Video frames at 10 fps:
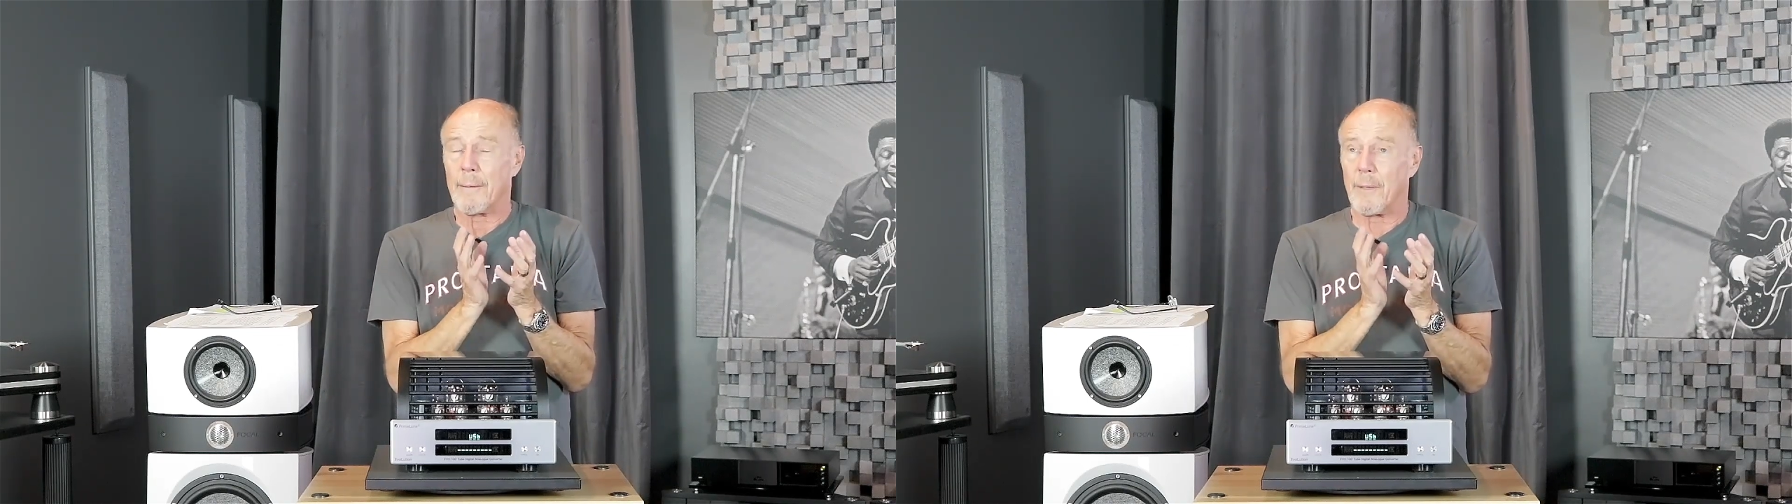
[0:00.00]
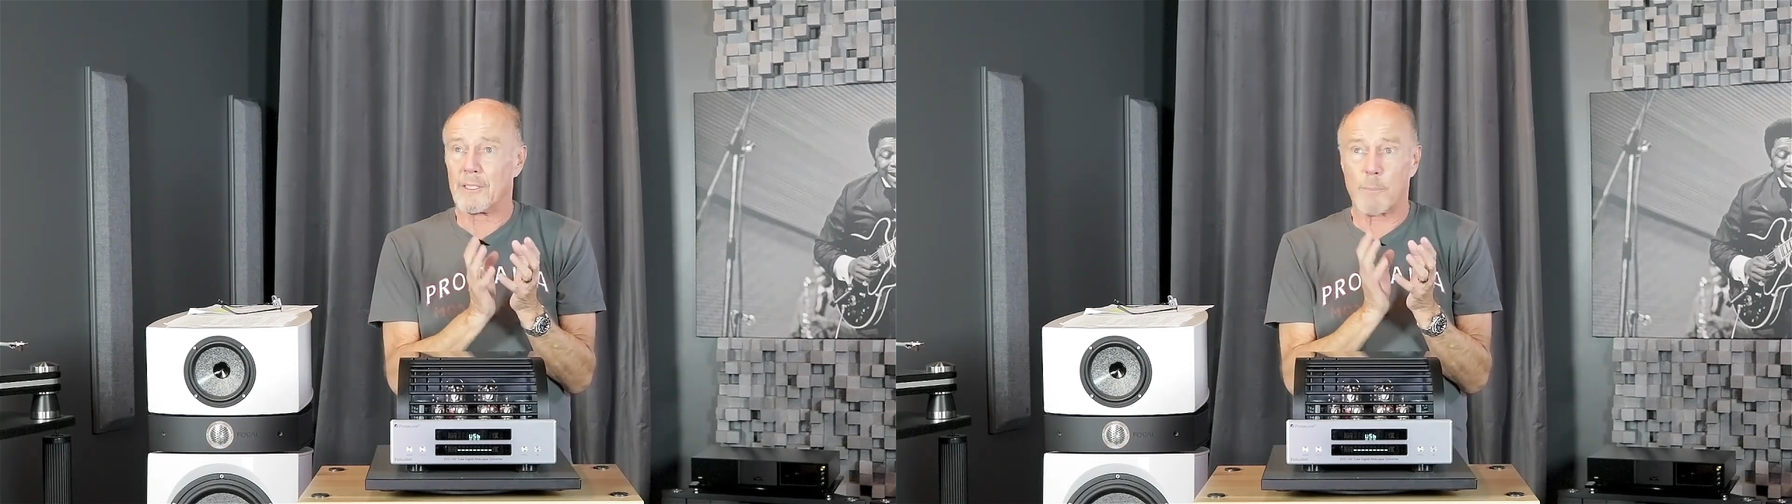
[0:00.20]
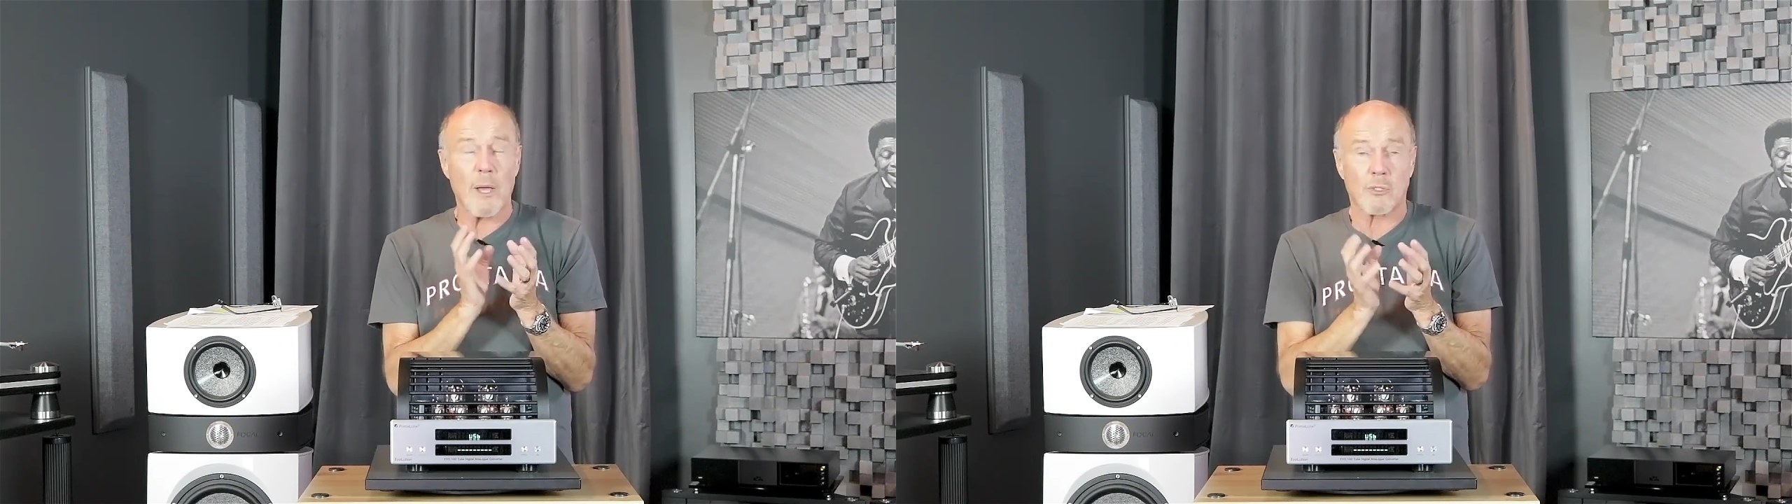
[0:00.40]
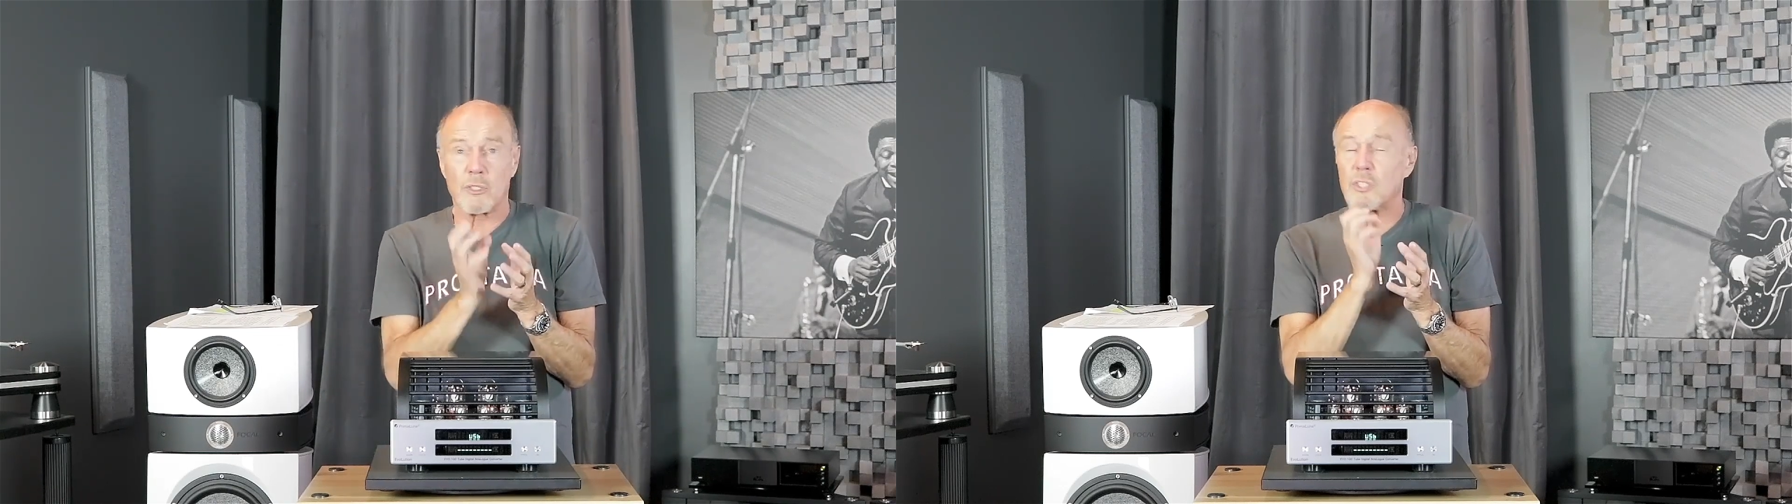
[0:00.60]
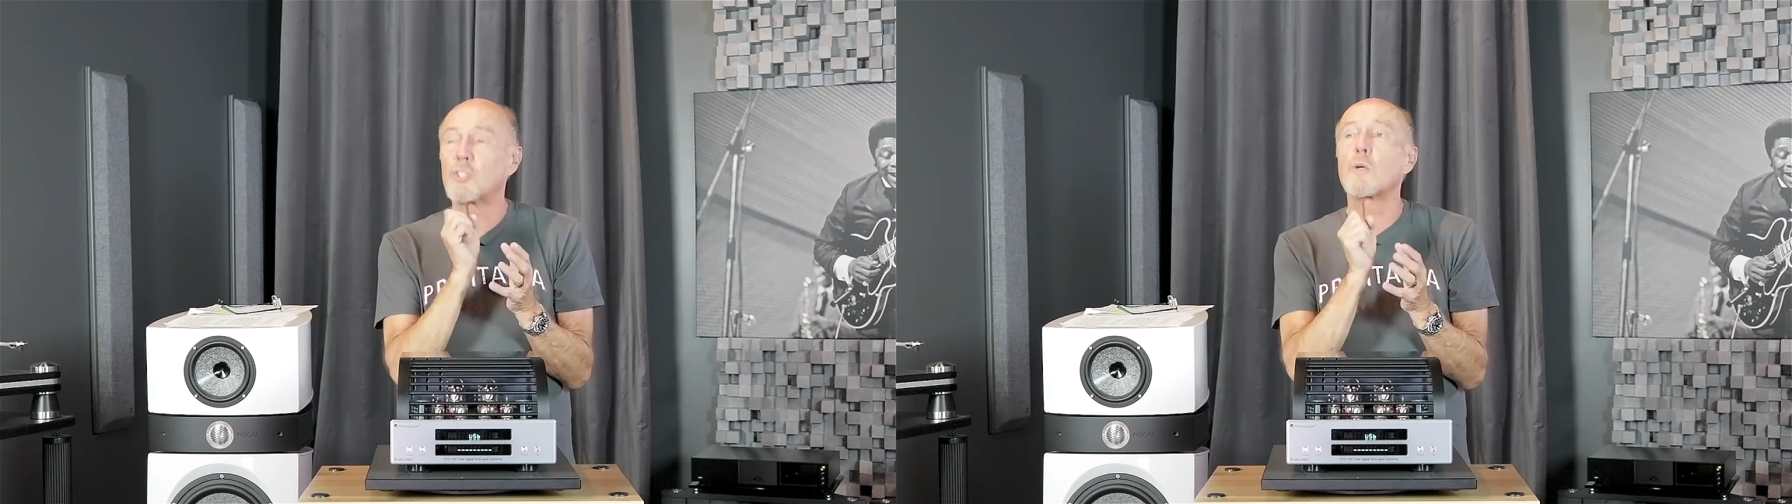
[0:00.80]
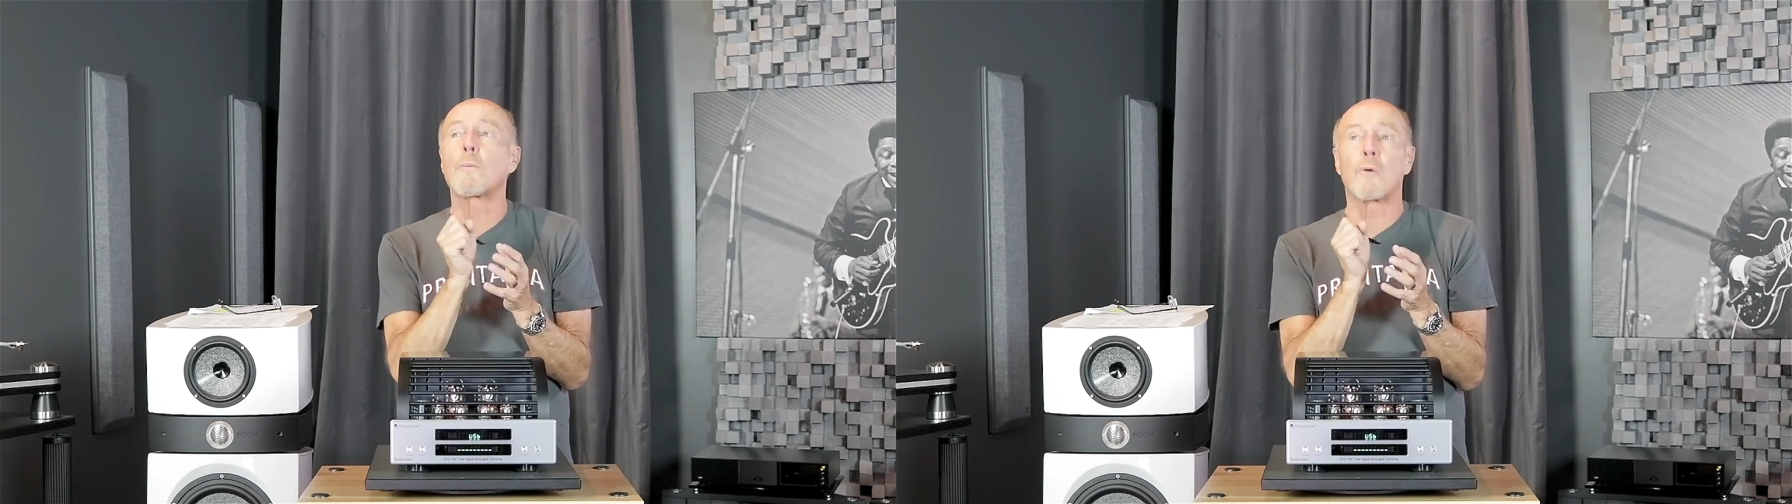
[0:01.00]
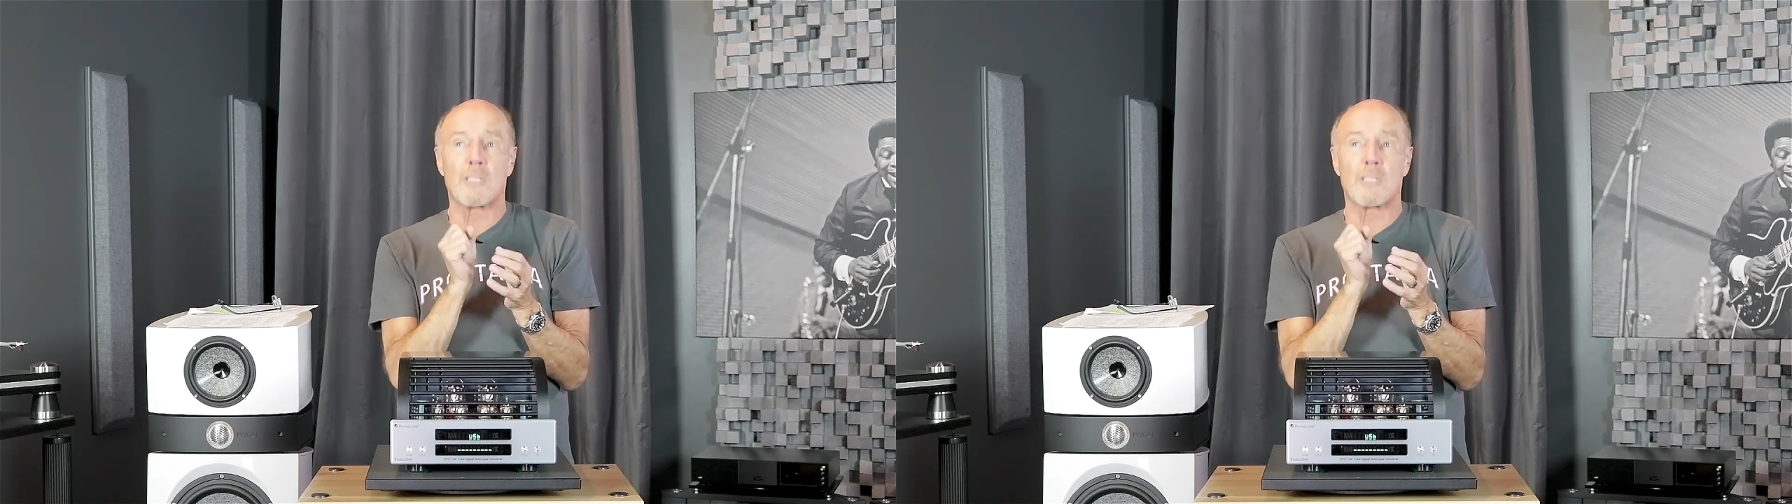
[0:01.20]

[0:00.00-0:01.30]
especially super